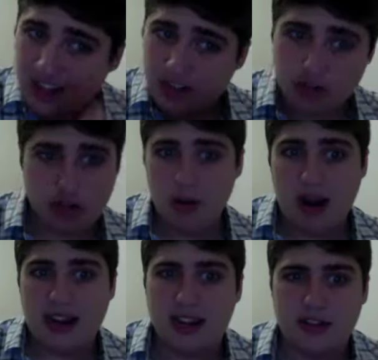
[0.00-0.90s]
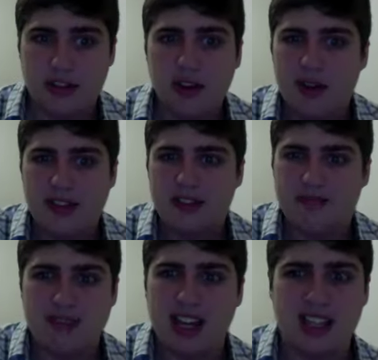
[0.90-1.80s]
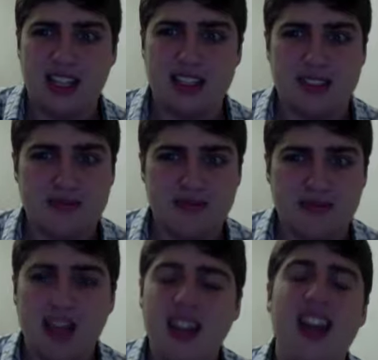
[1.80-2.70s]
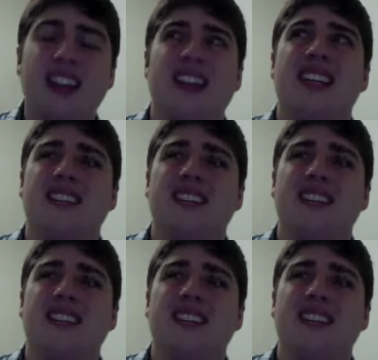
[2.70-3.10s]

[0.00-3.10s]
The Joe Magnus match was fun for the time it lasted.